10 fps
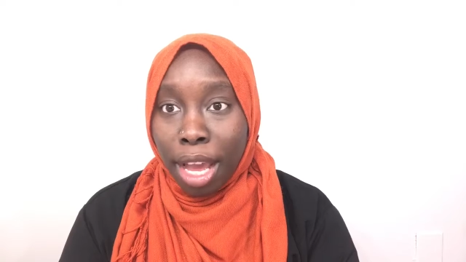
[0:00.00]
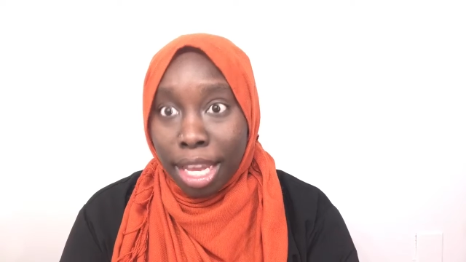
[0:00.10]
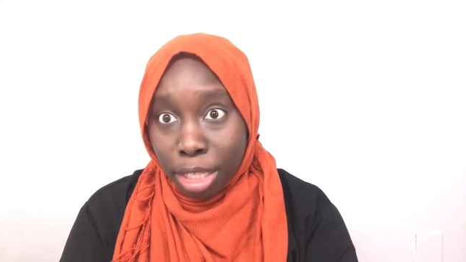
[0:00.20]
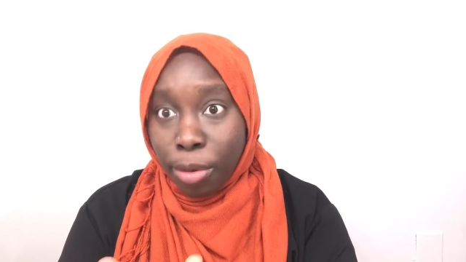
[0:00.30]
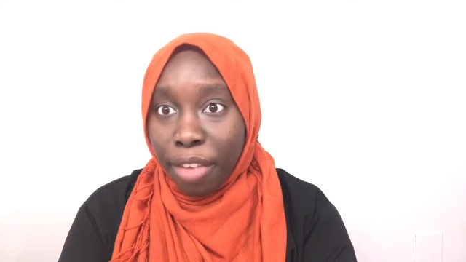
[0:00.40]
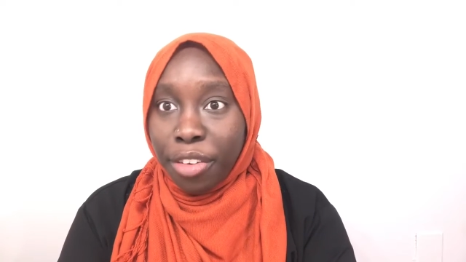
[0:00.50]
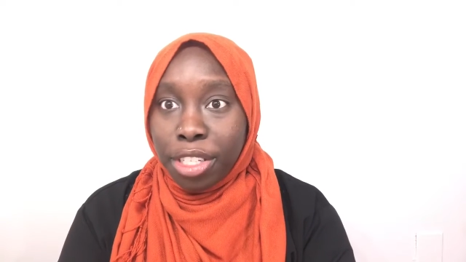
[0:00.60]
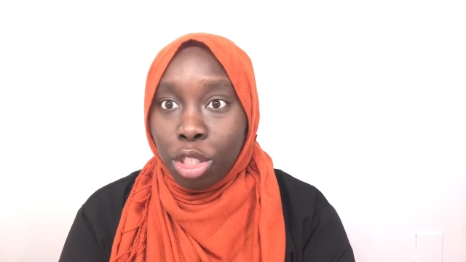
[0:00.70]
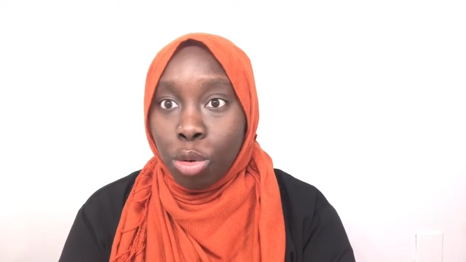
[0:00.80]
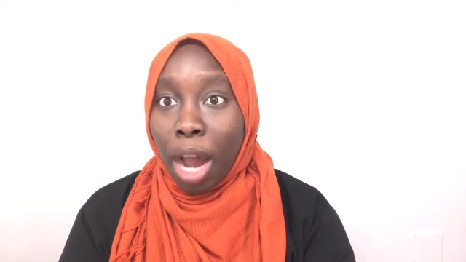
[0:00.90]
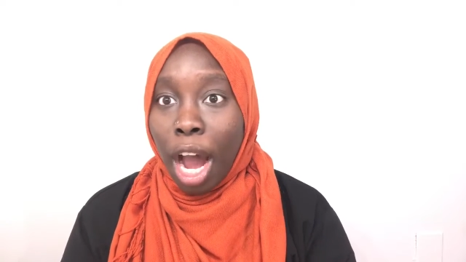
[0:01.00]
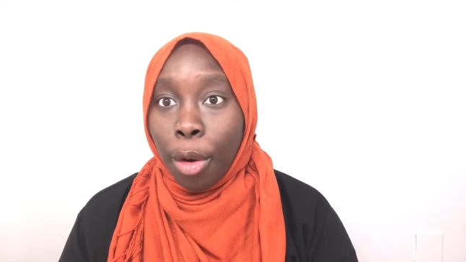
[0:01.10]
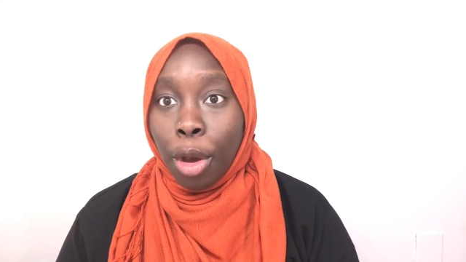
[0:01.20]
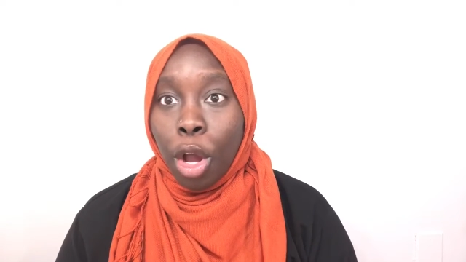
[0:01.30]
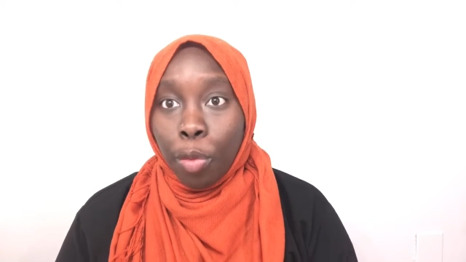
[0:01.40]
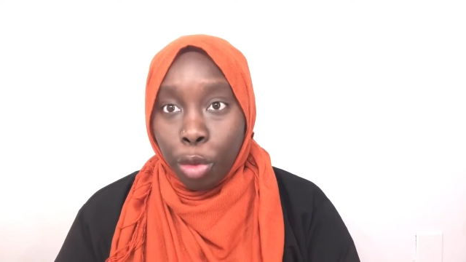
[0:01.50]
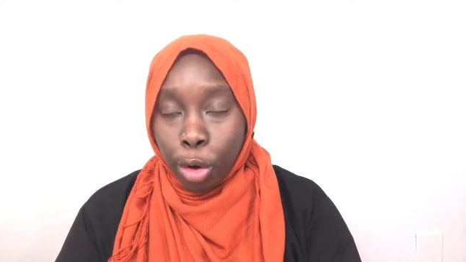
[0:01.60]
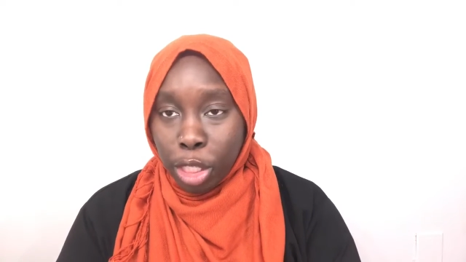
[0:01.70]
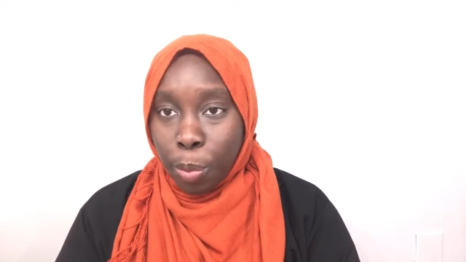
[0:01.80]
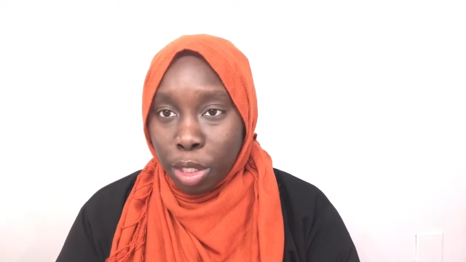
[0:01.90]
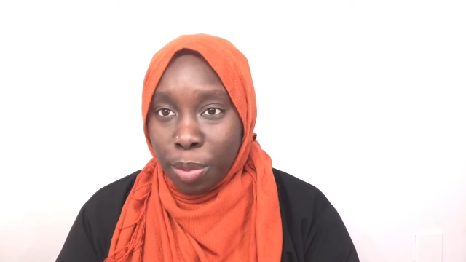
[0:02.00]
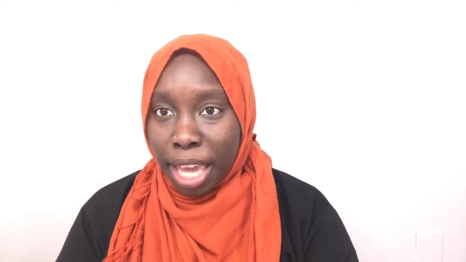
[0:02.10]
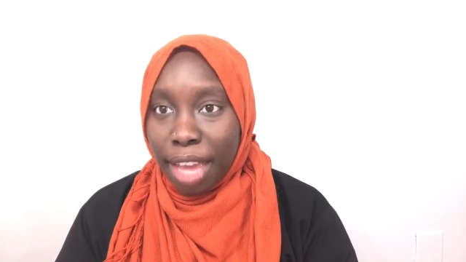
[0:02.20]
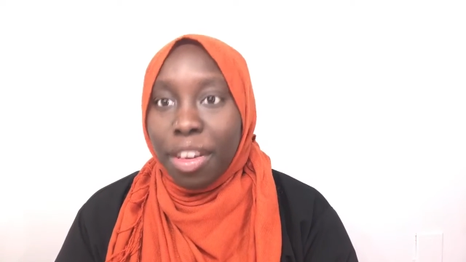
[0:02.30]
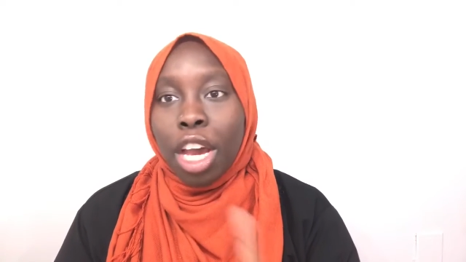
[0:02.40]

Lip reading: a reference to how you're supposed to behave.